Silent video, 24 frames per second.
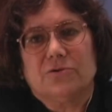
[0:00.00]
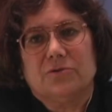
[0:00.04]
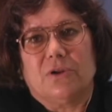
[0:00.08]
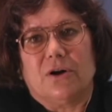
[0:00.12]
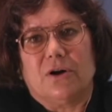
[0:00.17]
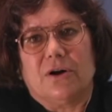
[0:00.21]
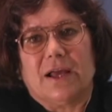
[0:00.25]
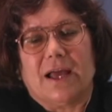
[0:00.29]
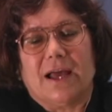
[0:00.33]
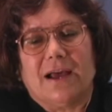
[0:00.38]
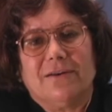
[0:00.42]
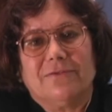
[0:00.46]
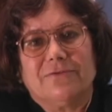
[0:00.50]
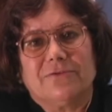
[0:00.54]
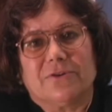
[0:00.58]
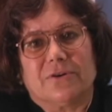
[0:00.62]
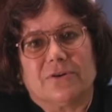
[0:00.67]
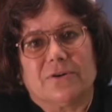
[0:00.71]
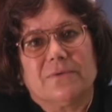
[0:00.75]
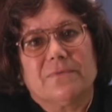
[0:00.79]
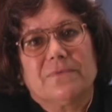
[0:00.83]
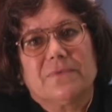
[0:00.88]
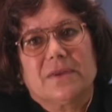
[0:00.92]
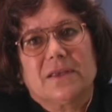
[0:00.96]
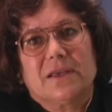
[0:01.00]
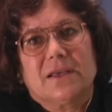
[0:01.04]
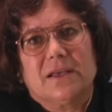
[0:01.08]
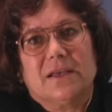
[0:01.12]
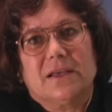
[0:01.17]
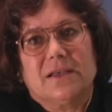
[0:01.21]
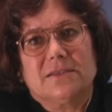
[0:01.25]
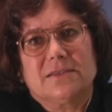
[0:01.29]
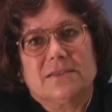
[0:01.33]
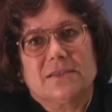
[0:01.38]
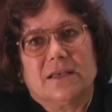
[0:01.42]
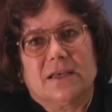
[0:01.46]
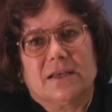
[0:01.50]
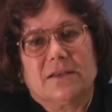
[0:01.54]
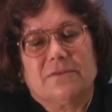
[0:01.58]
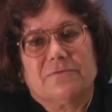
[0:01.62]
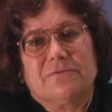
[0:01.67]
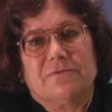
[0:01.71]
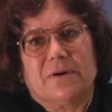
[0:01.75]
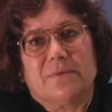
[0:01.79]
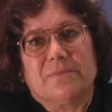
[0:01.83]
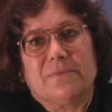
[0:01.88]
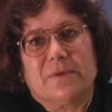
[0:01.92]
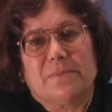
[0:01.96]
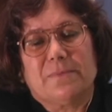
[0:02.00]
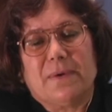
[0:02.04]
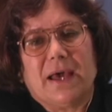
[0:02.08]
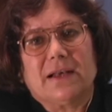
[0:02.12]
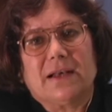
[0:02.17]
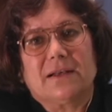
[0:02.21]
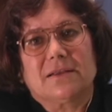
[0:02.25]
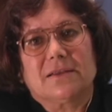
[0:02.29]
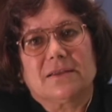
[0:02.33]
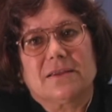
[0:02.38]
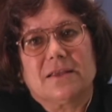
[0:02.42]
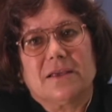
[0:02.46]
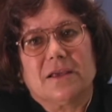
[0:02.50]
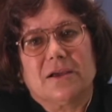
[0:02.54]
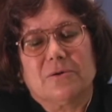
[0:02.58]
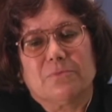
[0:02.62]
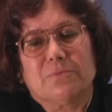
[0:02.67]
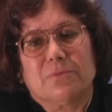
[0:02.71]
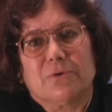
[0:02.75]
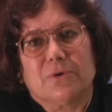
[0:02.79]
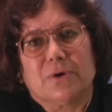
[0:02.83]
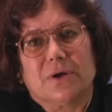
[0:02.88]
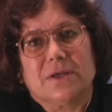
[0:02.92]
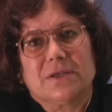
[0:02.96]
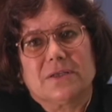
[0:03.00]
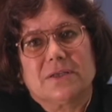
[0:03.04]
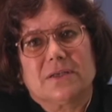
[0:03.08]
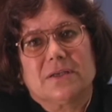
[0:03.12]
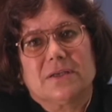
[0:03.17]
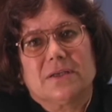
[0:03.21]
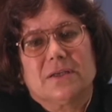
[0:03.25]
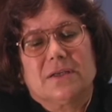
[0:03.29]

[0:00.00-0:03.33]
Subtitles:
too long after, is that from the battle at the airport,